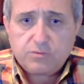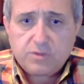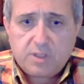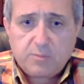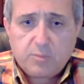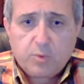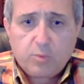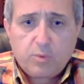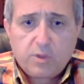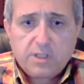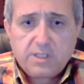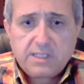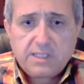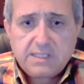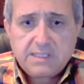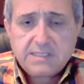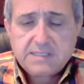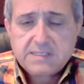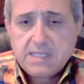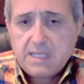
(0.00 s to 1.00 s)
Number one
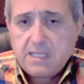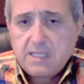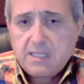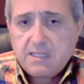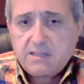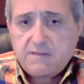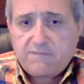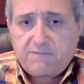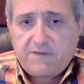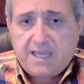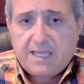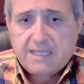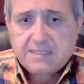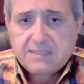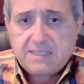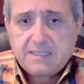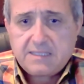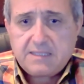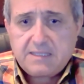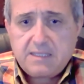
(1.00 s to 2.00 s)
is the
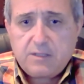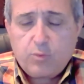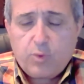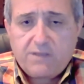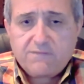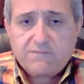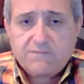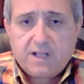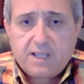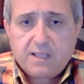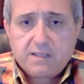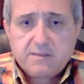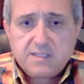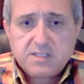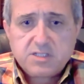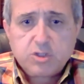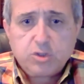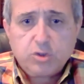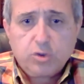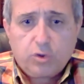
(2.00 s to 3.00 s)
fact that the wavelength
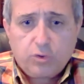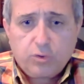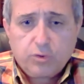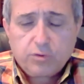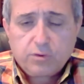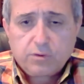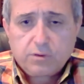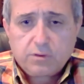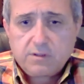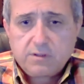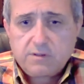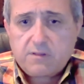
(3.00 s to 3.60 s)
is longer,